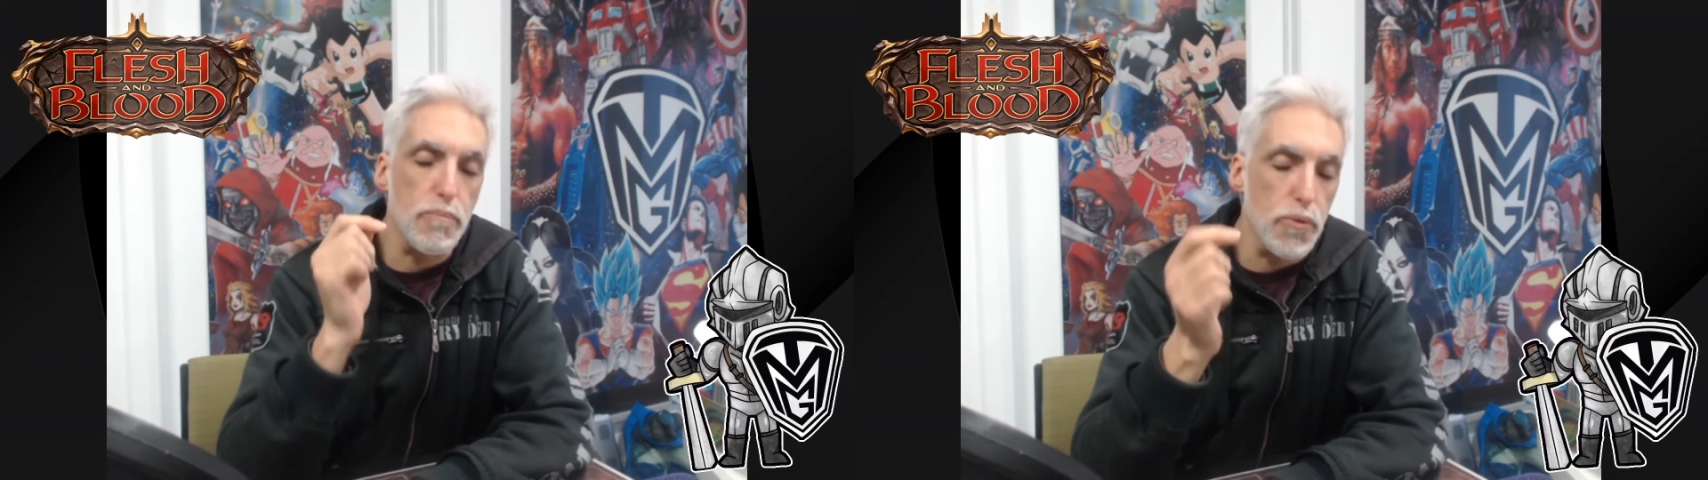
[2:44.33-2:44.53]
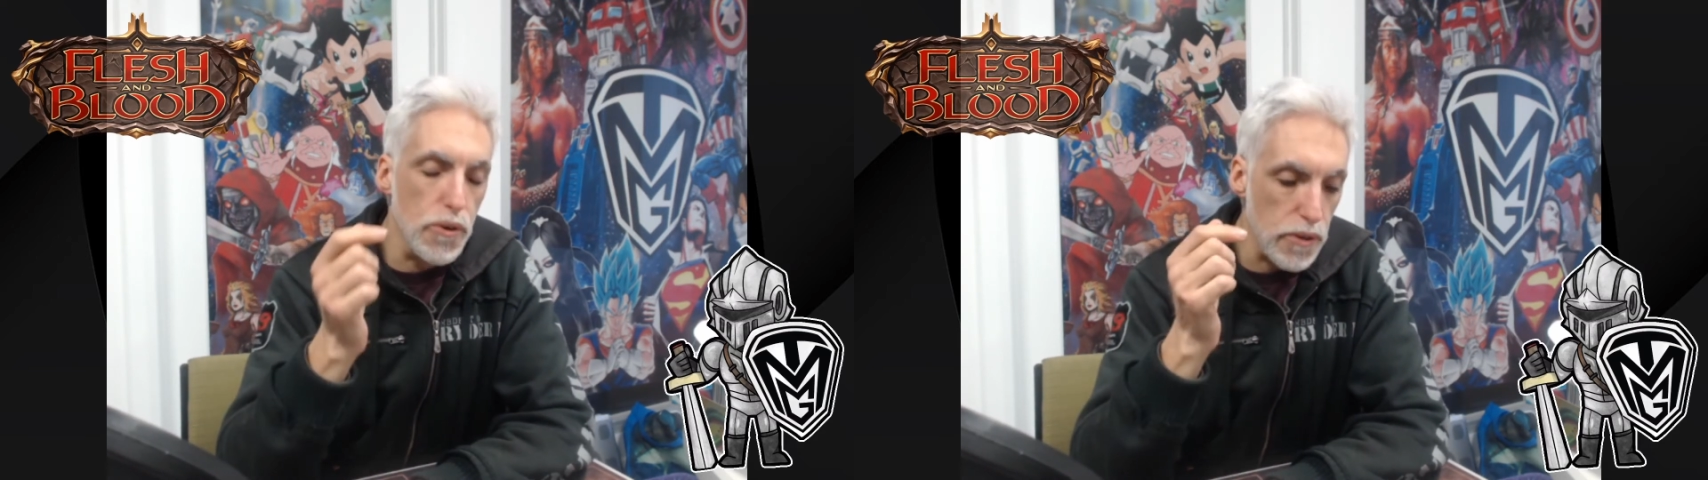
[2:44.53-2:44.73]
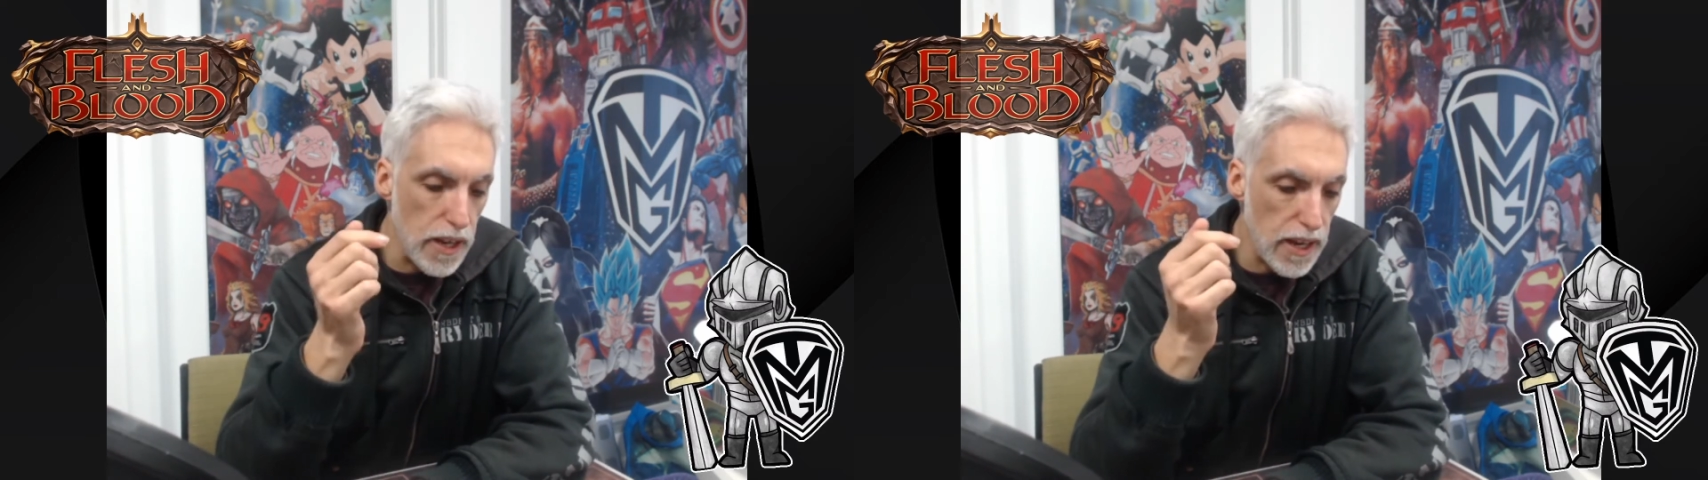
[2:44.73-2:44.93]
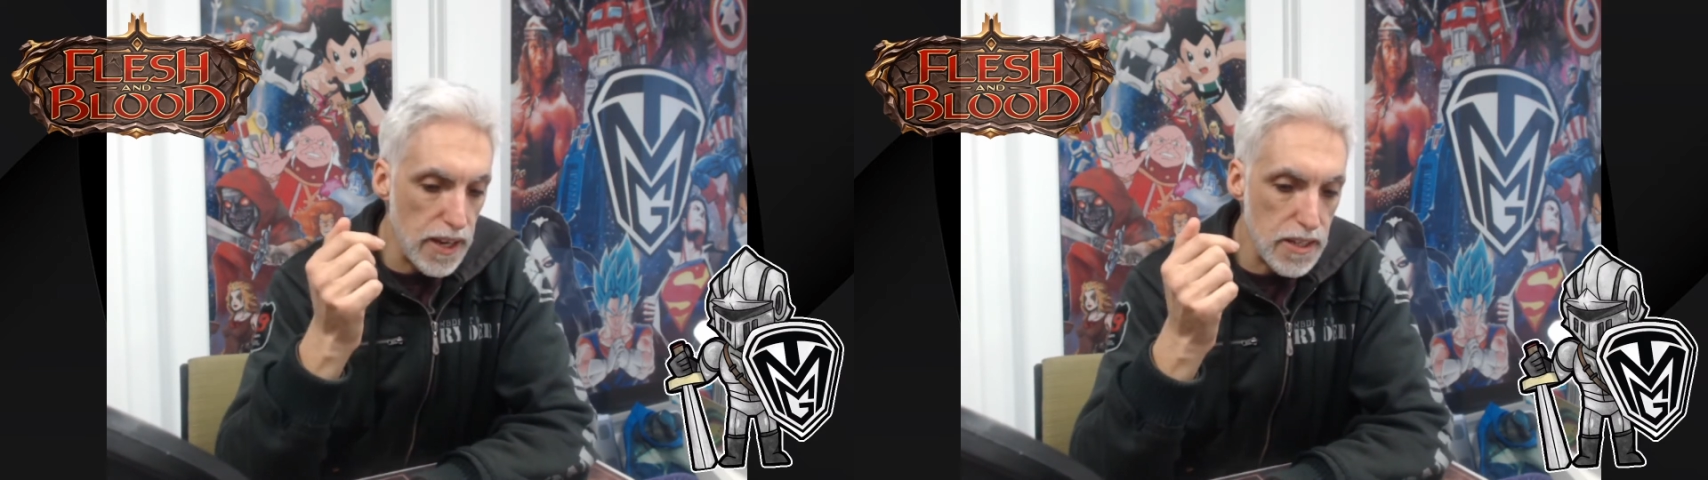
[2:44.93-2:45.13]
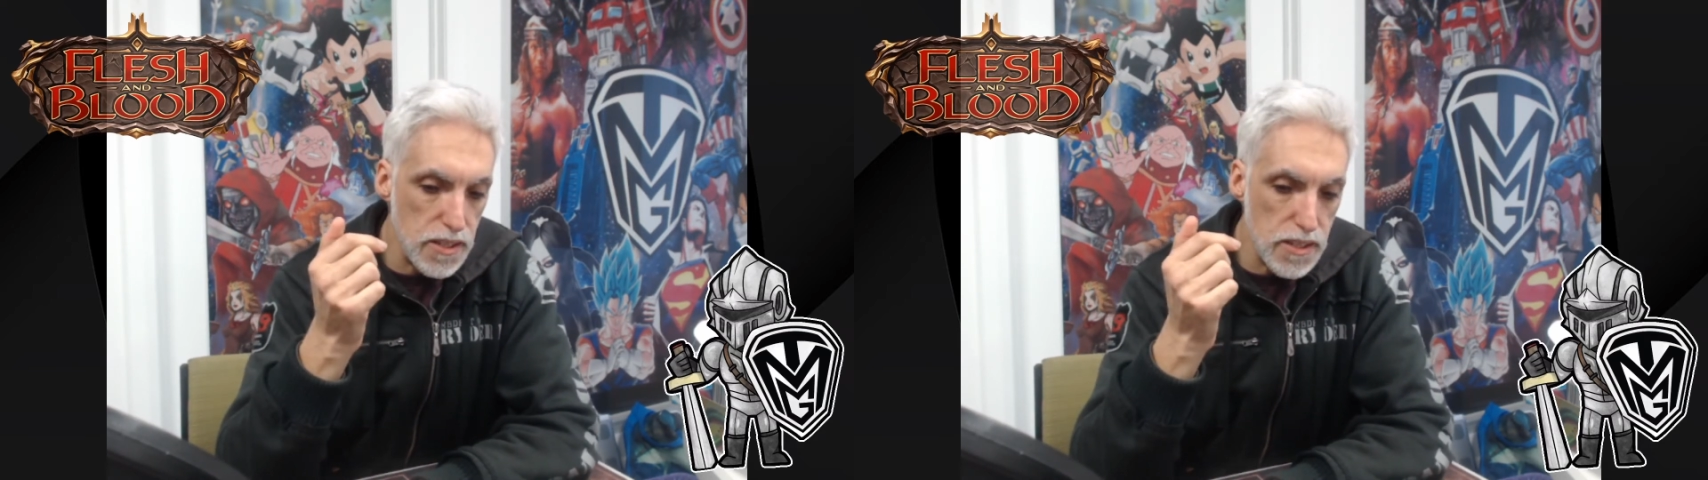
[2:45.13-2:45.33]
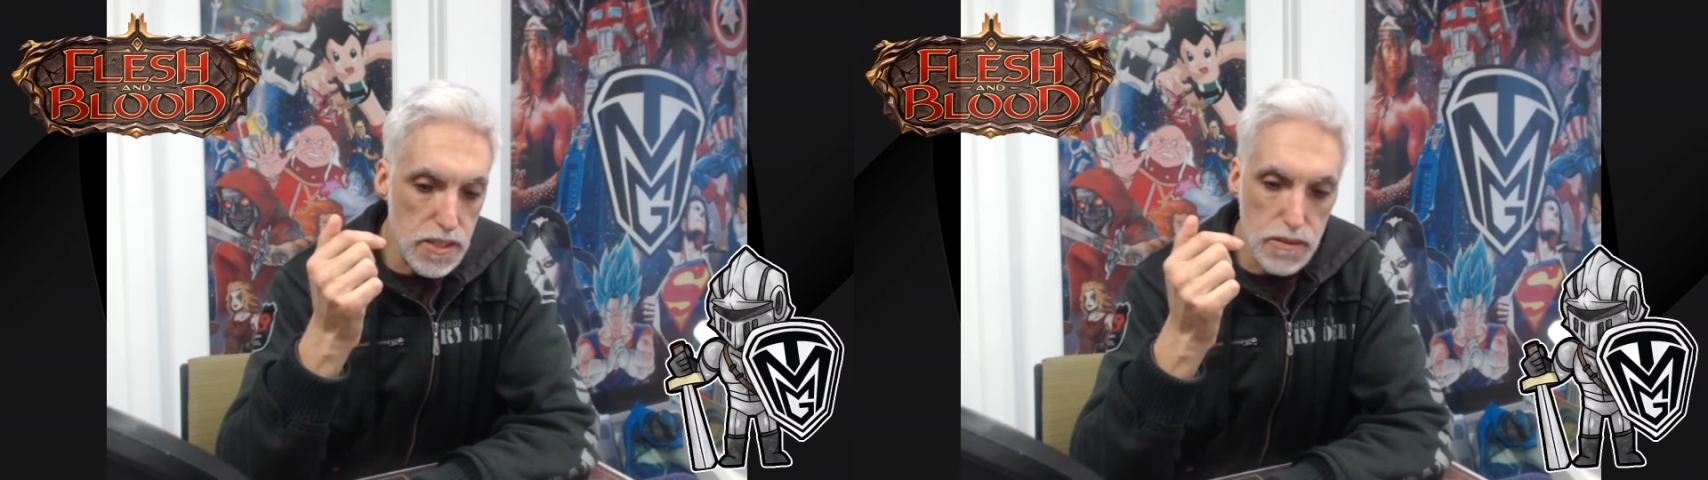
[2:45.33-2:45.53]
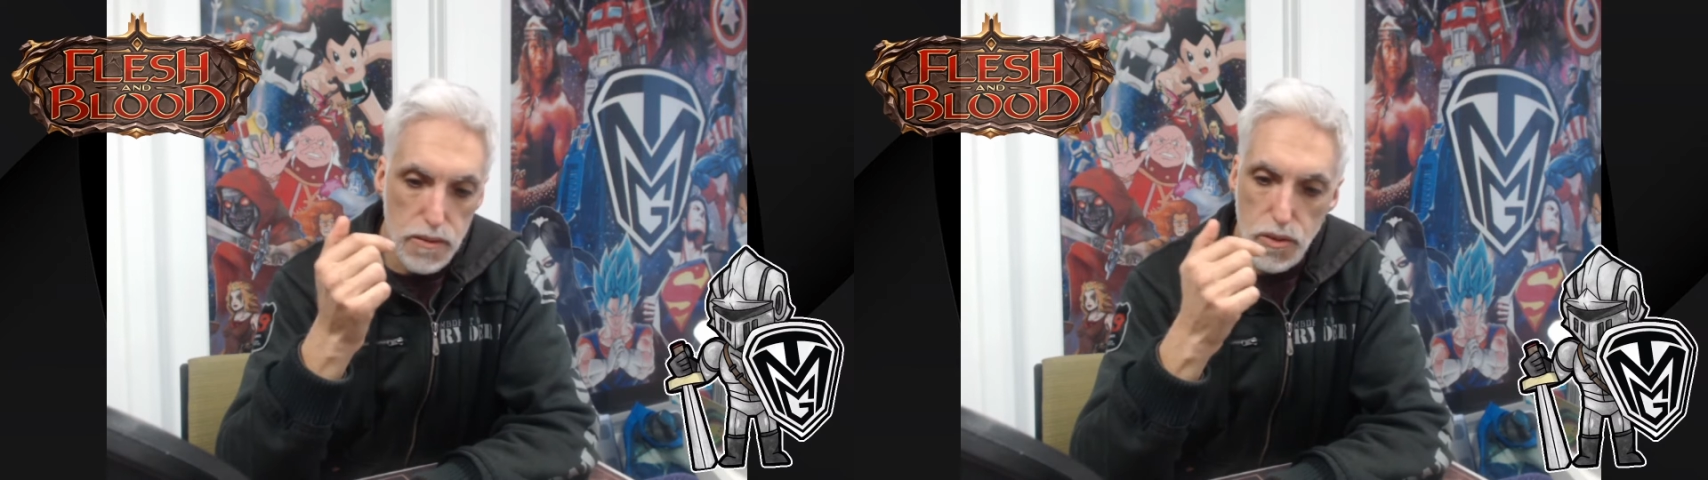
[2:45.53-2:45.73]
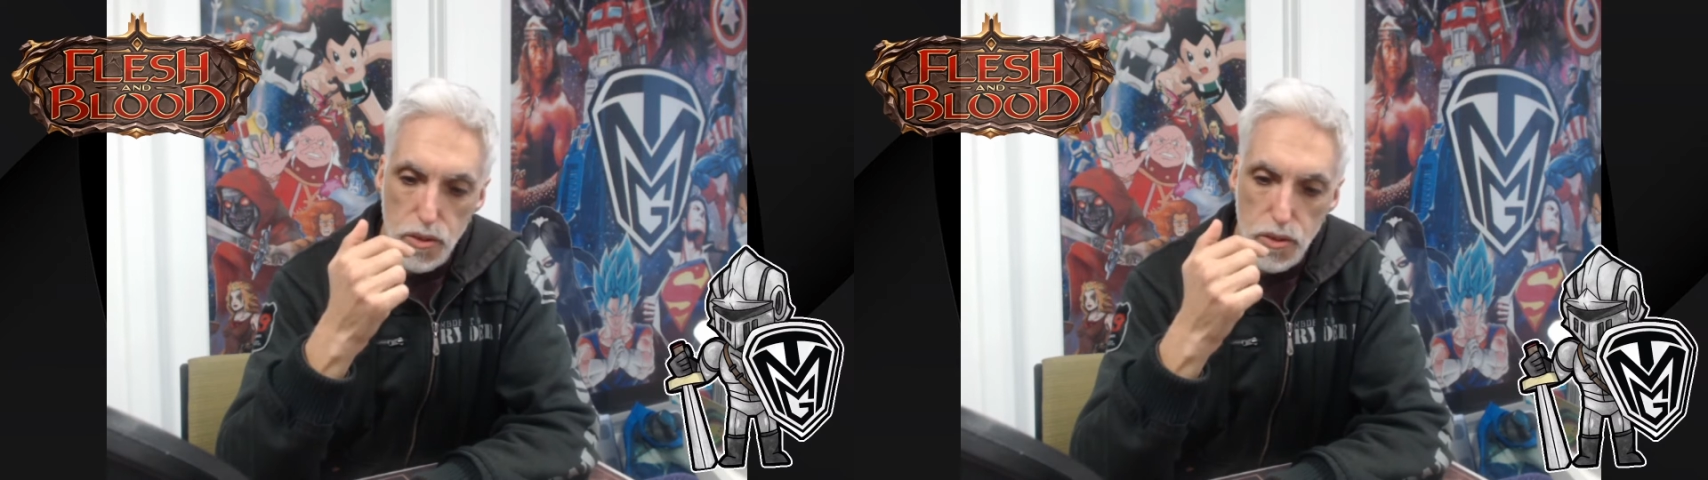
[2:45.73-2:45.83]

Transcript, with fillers: Brute as